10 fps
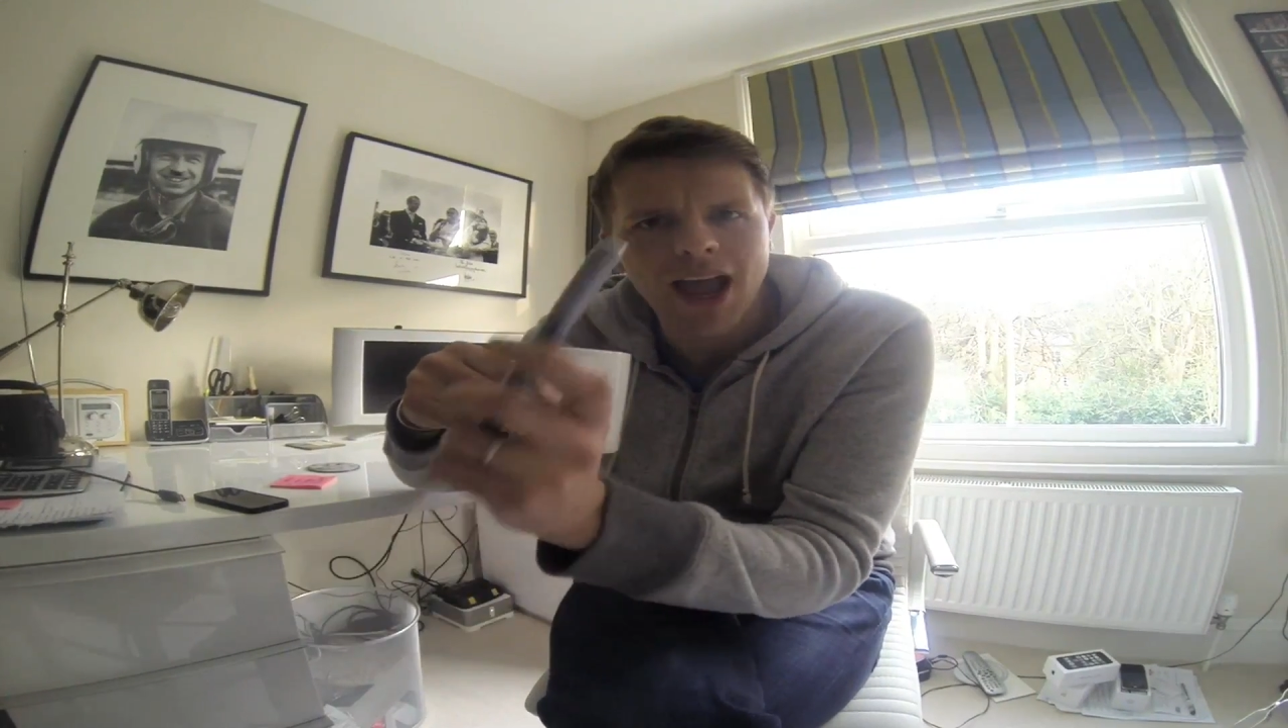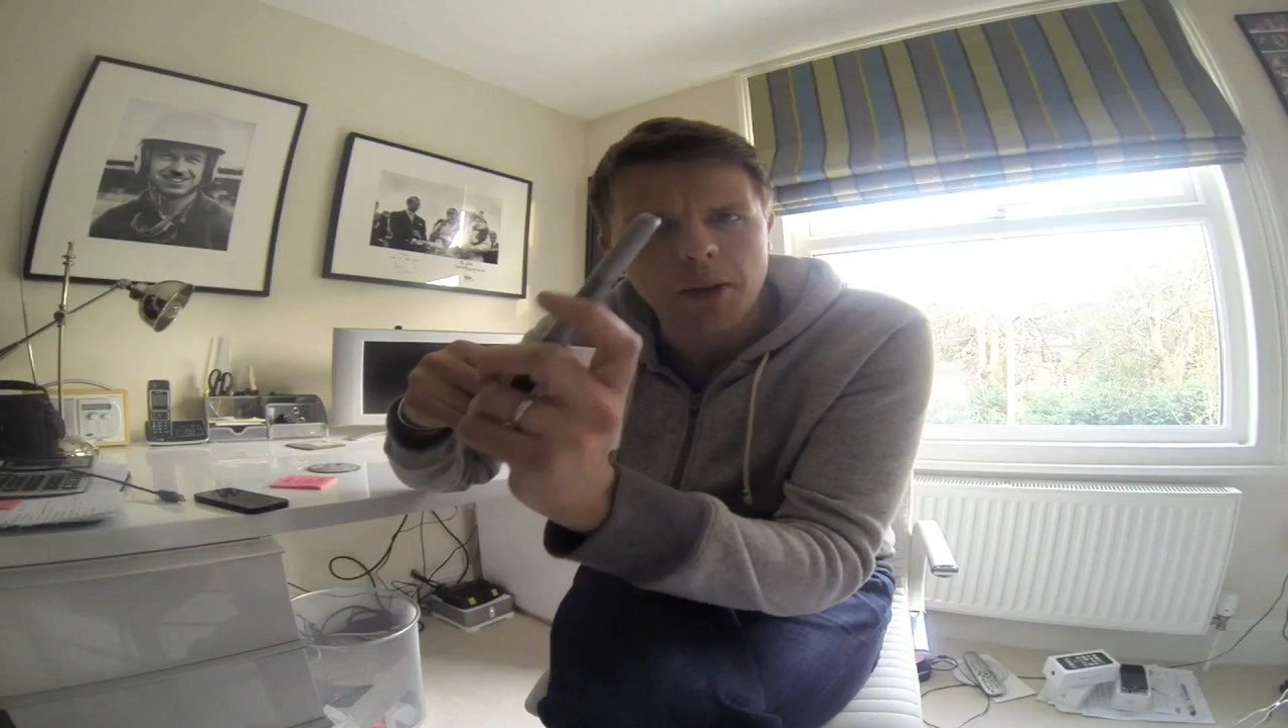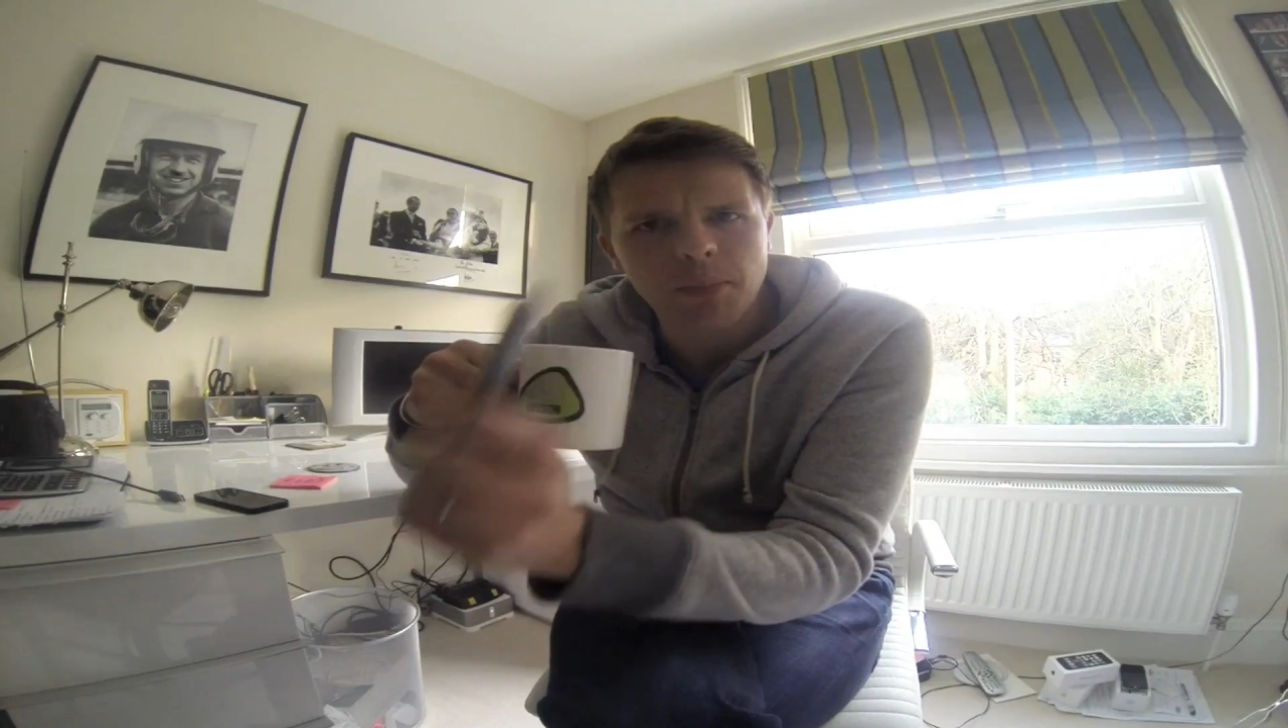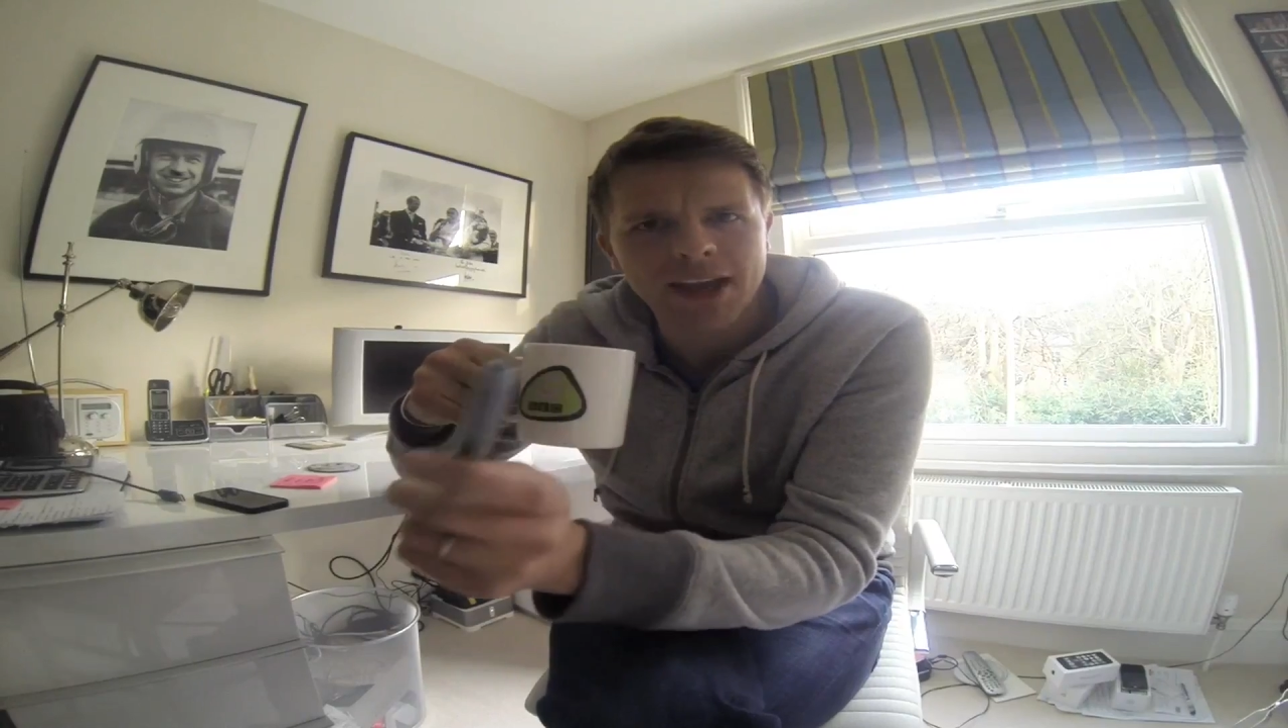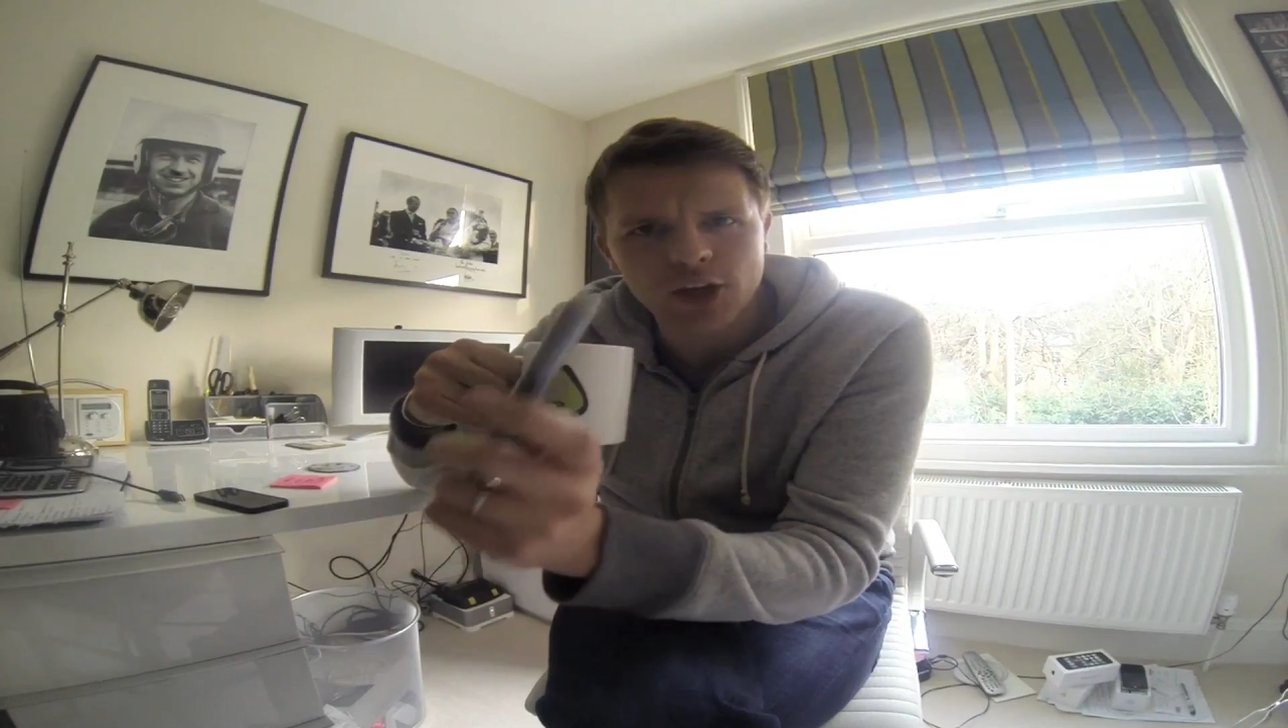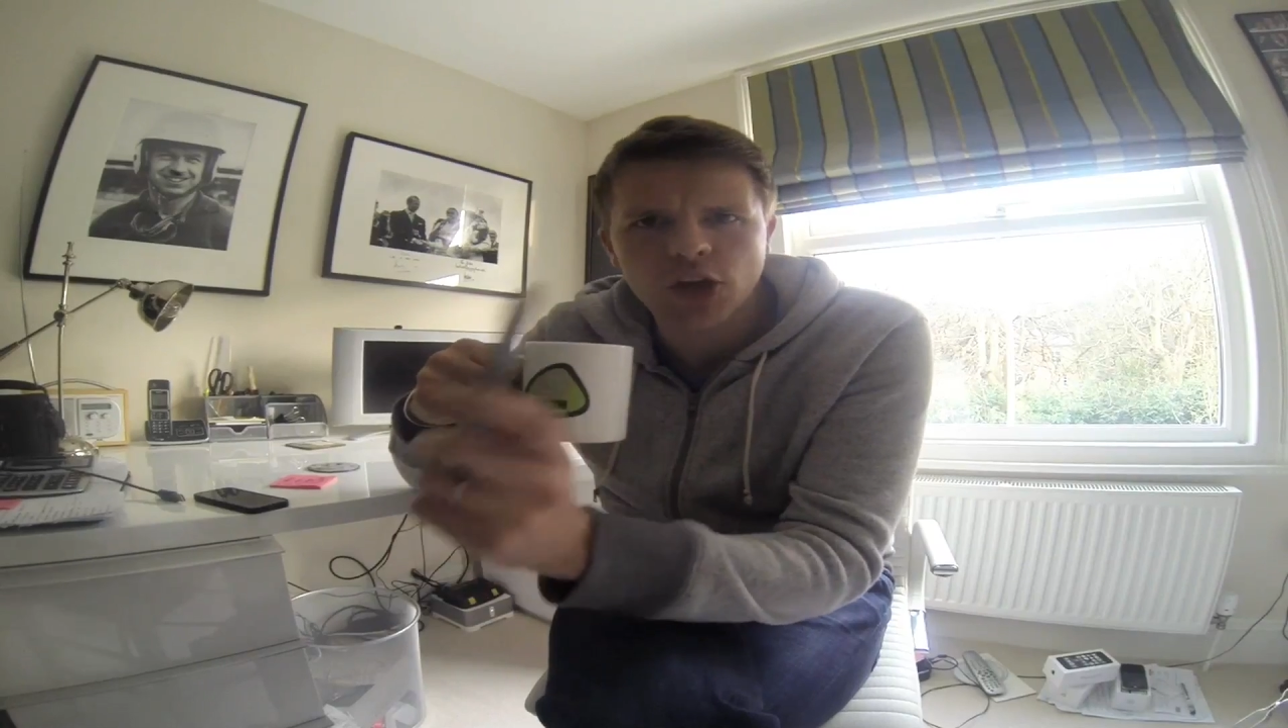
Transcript: a big